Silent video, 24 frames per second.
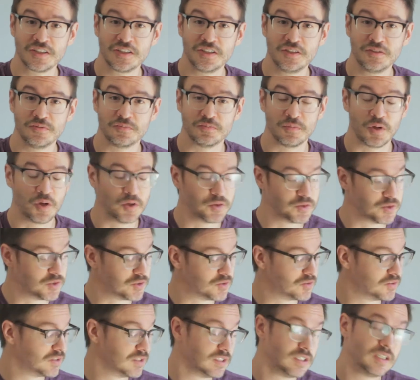too,
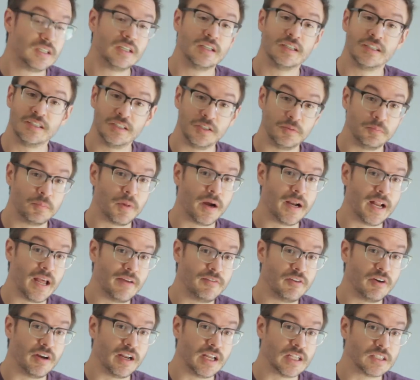although you might have
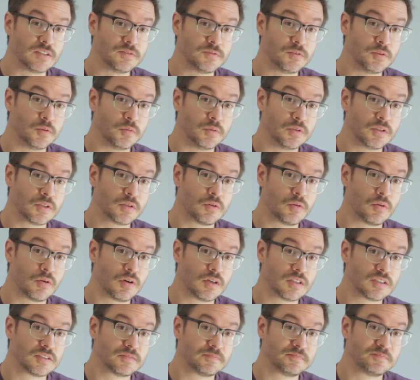your hands full with the
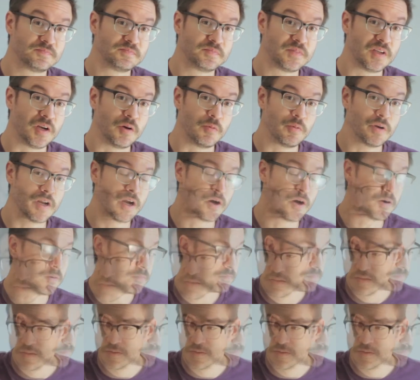chords. Here we go.